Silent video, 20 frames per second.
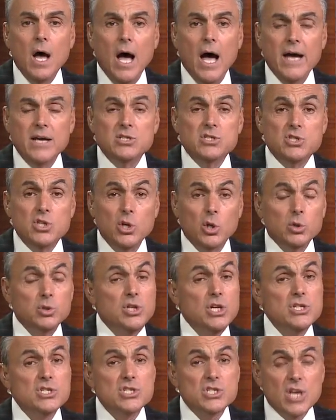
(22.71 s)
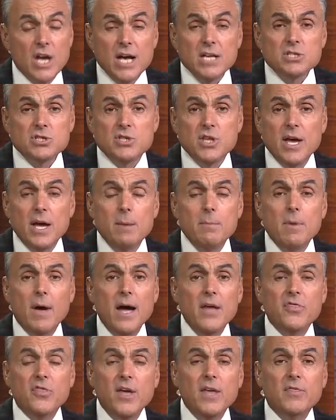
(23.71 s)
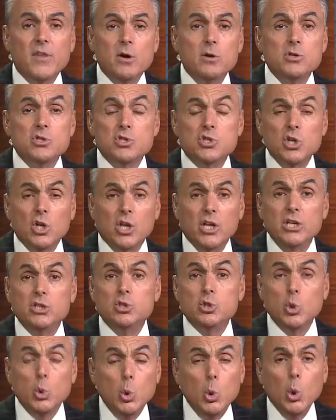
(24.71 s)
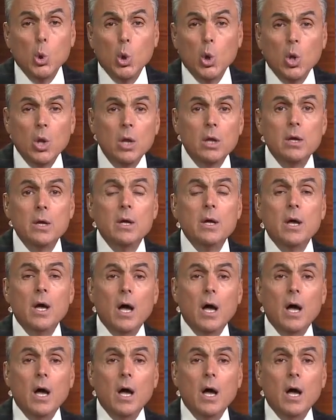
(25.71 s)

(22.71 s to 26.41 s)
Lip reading: I still discuss them. I think they're still a tool,